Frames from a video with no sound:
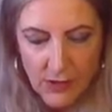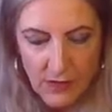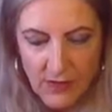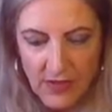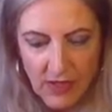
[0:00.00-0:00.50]

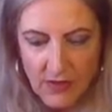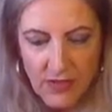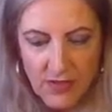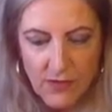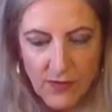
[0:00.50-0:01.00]
you.
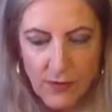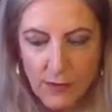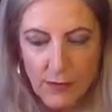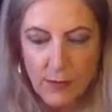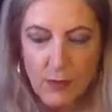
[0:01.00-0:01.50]
Those of
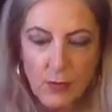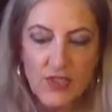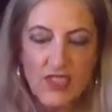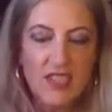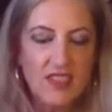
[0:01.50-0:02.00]
you who are more
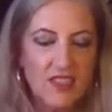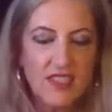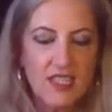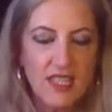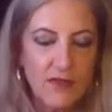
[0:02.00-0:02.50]

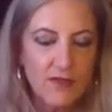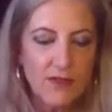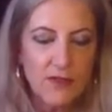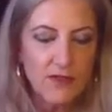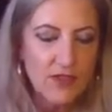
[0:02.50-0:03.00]

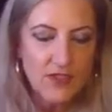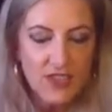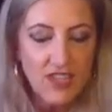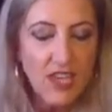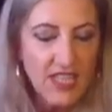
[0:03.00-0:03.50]
sensitive and
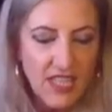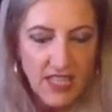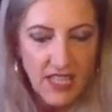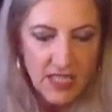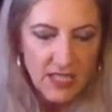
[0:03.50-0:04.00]

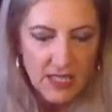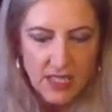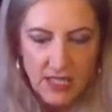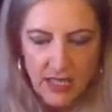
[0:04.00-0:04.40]
psychic